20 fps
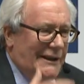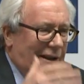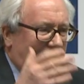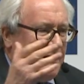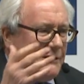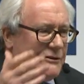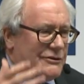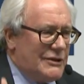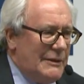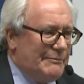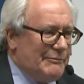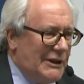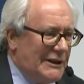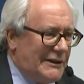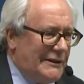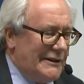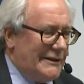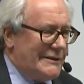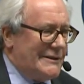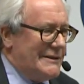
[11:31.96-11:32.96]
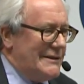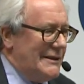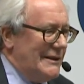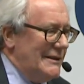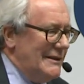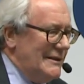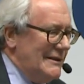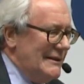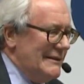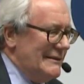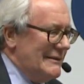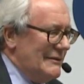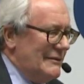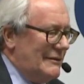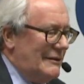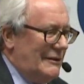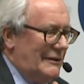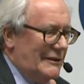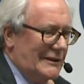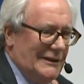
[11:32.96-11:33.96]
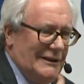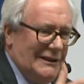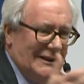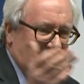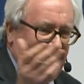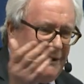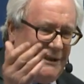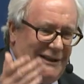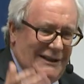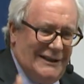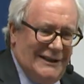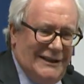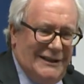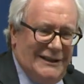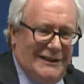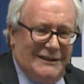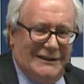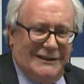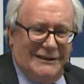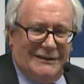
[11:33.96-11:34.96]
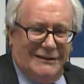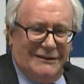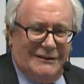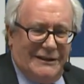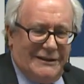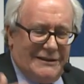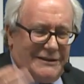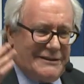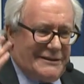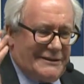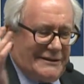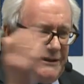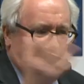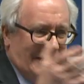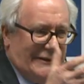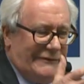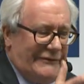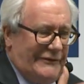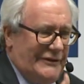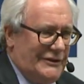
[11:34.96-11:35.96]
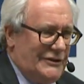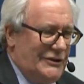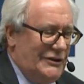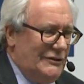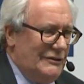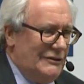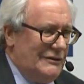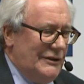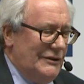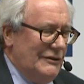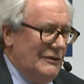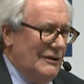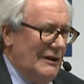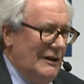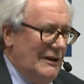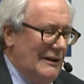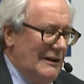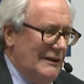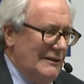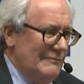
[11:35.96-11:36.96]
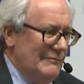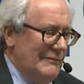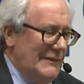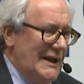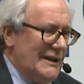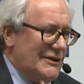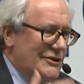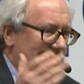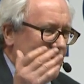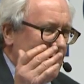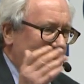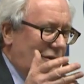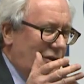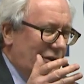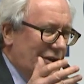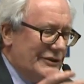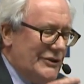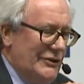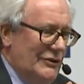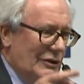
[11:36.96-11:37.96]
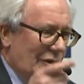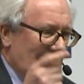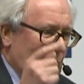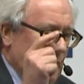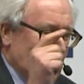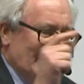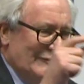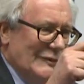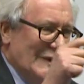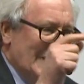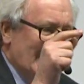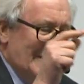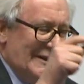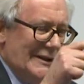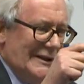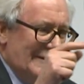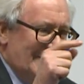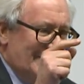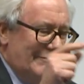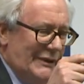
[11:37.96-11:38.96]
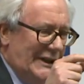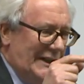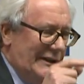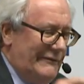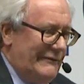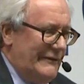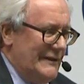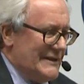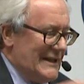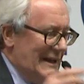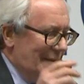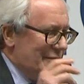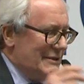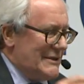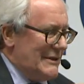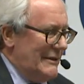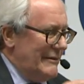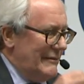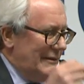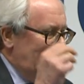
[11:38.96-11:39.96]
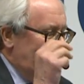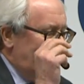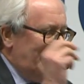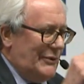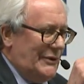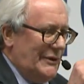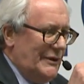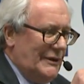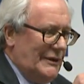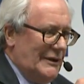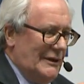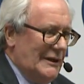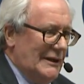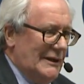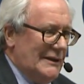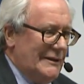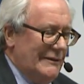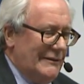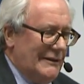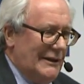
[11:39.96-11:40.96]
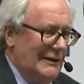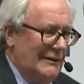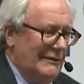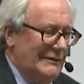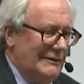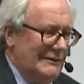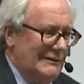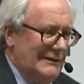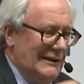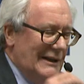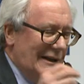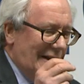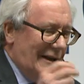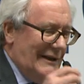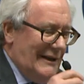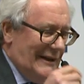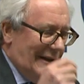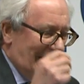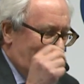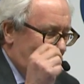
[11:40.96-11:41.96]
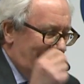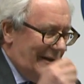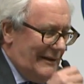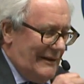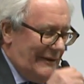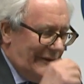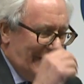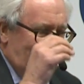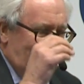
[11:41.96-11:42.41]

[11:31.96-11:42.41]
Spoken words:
in triplicate, and all the stuff that you make sure that your beef is absolutely pure, you know, and